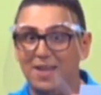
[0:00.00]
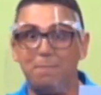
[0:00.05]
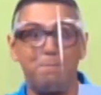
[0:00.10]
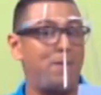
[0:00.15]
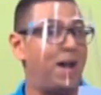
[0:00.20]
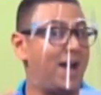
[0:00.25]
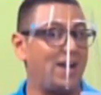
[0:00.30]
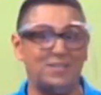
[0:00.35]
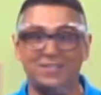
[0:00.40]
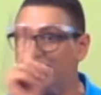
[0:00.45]

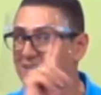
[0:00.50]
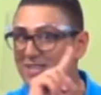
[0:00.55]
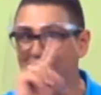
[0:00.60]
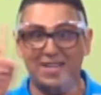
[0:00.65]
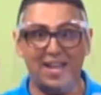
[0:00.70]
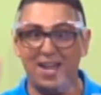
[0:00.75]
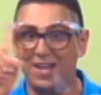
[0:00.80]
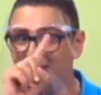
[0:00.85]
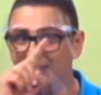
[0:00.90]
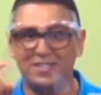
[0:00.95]
Boxing
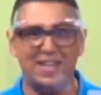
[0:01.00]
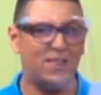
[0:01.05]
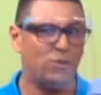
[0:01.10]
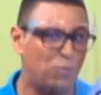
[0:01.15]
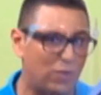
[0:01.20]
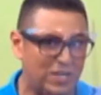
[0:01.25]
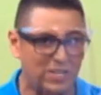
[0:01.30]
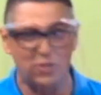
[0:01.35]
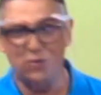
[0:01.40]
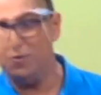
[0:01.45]
Day is not
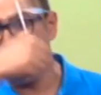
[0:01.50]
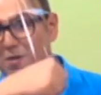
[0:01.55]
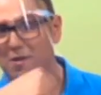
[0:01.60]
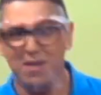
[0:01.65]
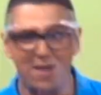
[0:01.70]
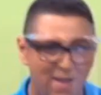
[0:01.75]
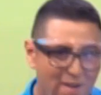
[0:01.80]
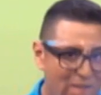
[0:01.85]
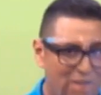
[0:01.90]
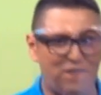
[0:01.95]
when you
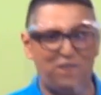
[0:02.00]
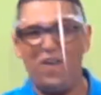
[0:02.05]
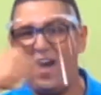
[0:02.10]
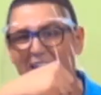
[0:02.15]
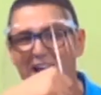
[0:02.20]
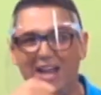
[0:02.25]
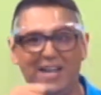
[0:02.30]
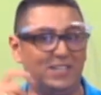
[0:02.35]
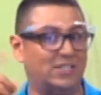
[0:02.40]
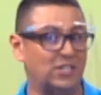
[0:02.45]

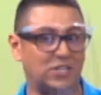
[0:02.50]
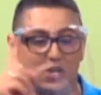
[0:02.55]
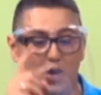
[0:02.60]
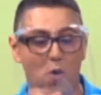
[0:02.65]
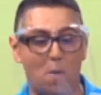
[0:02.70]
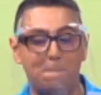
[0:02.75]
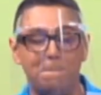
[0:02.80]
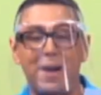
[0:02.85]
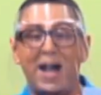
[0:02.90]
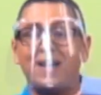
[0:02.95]
fight. No,
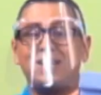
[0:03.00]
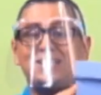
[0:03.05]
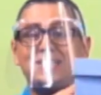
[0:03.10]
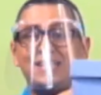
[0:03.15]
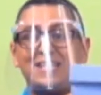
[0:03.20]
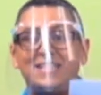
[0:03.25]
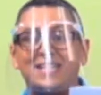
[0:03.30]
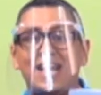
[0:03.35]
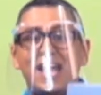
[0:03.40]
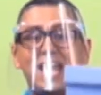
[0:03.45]

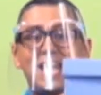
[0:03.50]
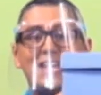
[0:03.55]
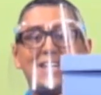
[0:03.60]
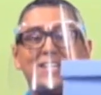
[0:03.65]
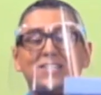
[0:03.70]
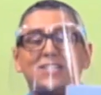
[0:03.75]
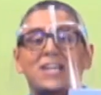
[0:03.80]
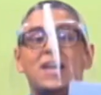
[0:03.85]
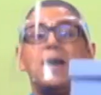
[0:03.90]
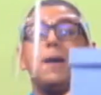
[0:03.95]
Boxing Day
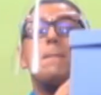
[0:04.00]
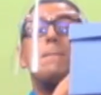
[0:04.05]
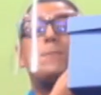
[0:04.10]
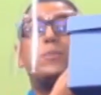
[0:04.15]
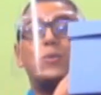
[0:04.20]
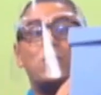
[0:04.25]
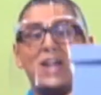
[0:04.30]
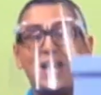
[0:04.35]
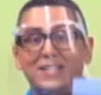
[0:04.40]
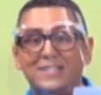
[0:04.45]
is
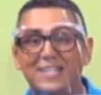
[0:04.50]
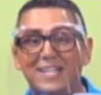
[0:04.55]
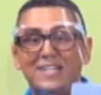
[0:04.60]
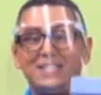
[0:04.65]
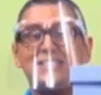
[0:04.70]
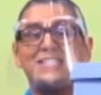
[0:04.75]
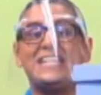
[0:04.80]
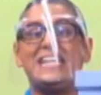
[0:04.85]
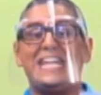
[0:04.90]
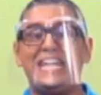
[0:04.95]

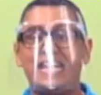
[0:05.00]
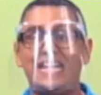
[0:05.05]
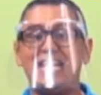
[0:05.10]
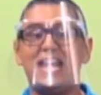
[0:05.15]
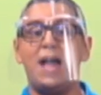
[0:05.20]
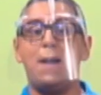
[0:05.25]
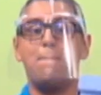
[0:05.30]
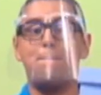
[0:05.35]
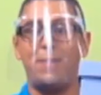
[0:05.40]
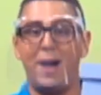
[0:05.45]
presents in
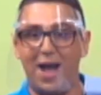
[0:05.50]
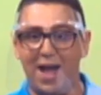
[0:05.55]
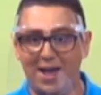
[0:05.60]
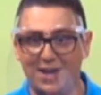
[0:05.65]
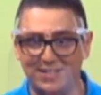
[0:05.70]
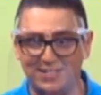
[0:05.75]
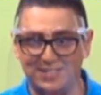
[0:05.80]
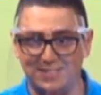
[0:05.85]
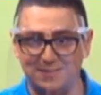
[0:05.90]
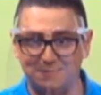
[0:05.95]
a
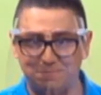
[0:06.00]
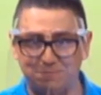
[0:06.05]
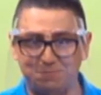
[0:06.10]
box.